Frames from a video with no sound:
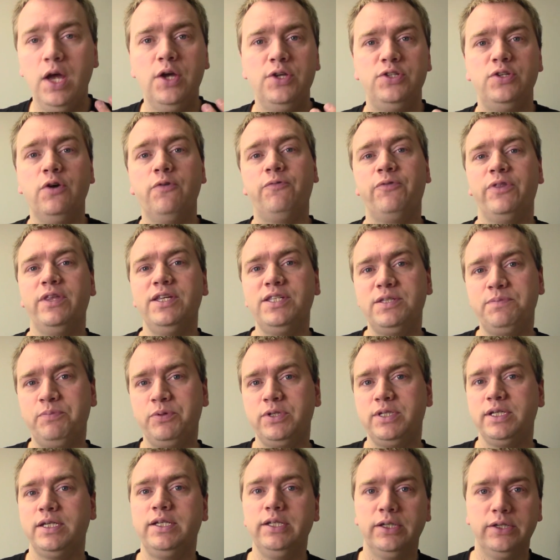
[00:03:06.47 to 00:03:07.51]
So for this
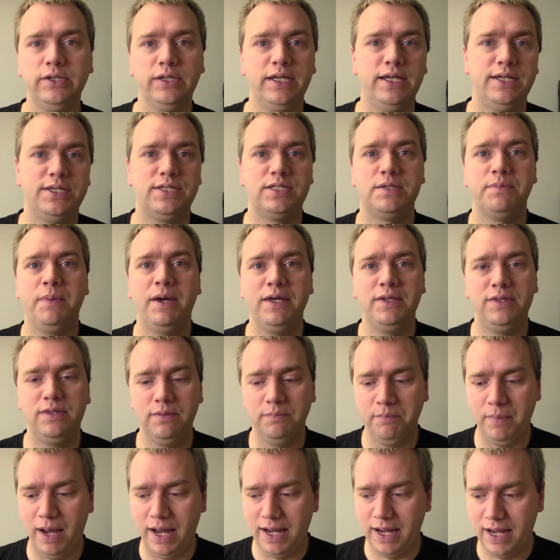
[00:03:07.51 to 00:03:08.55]
particular list, my
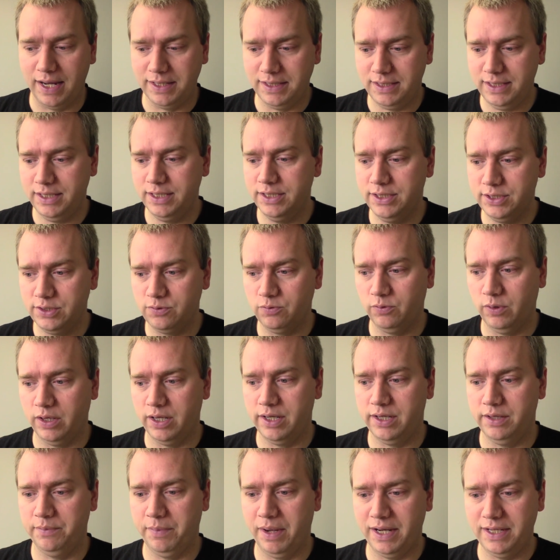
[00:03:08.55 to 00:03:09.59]
idea
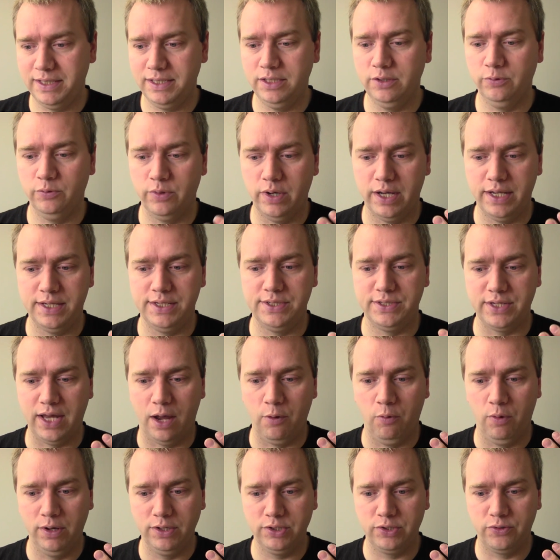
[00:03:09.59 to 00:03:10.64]
was I
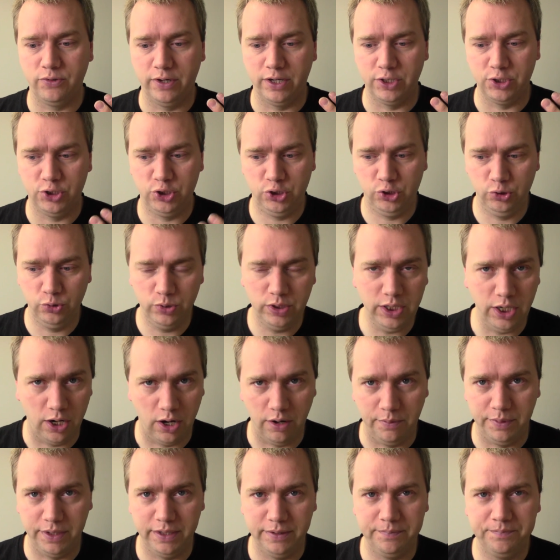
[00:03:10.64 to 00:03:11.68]
wanted to create a shooty
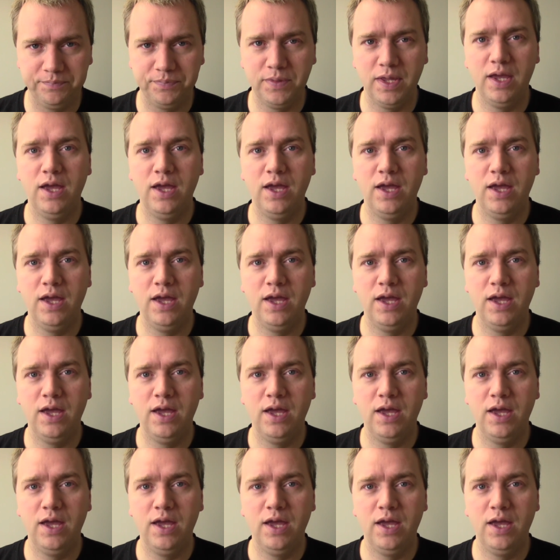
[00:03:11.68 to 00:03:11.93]
army